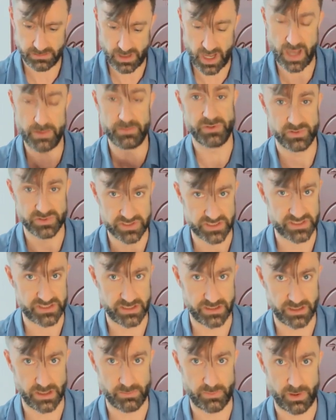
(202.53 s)

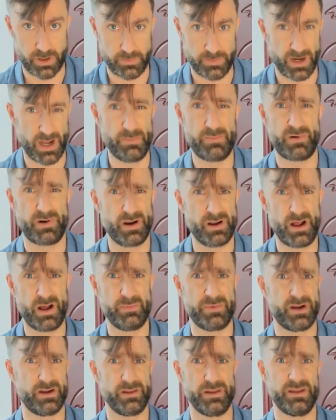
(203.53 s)
on bourbon. I'm
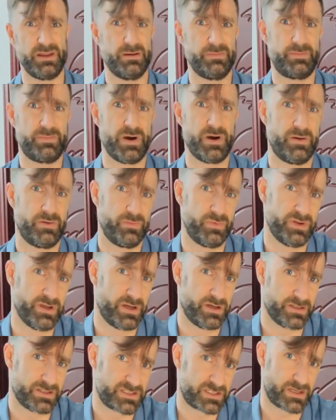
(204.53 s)
predominantly
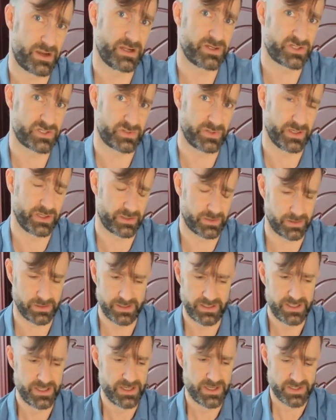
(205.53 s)
a Scotch drinker.
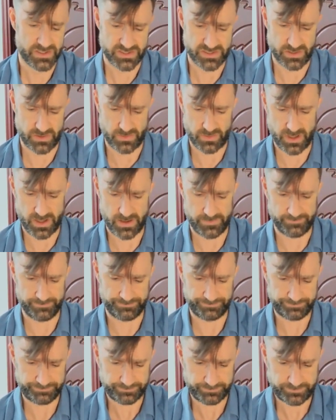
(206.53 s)

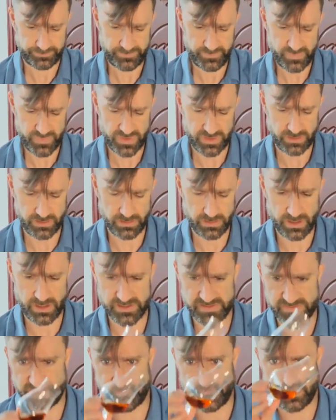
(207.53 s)
So,
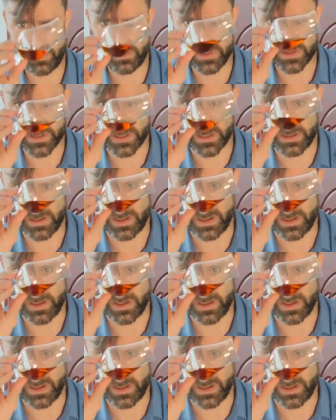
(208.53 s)
as far as the